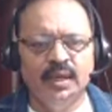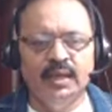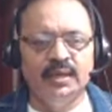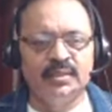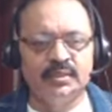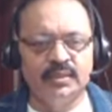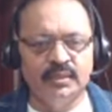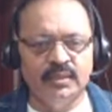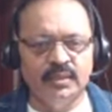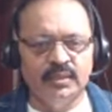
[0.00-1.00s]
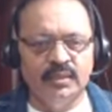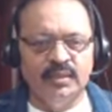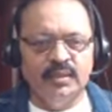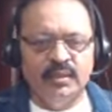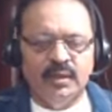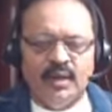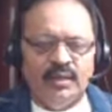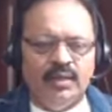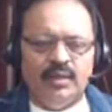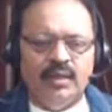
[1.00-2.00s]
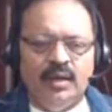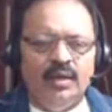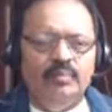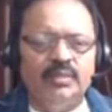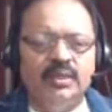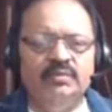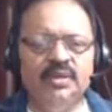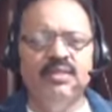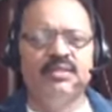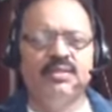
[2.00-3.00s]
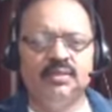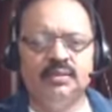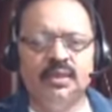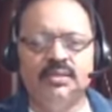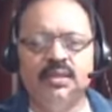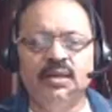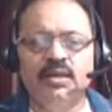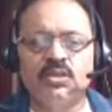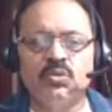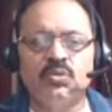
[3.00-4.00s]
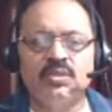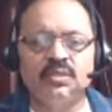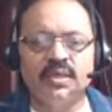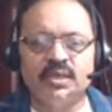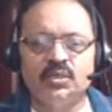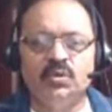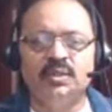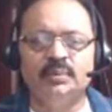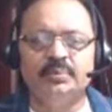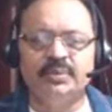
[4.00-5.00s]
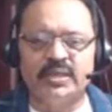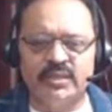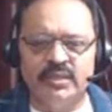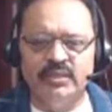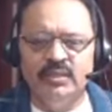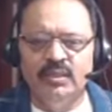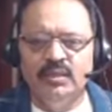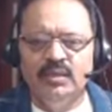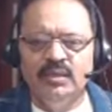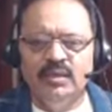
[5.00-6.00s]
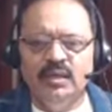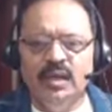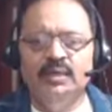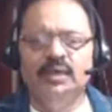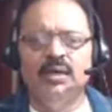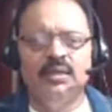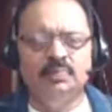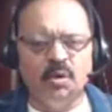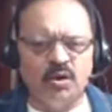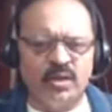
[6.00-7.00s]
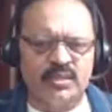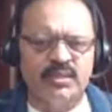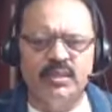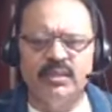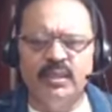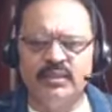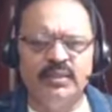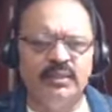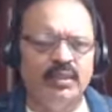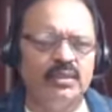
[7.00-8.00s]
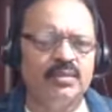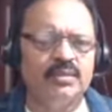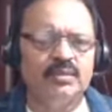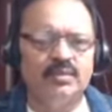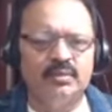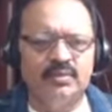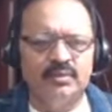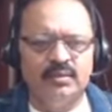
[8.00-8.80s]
And it's I am convinced that's links to sexual repression and our hypocrisy and nothing else.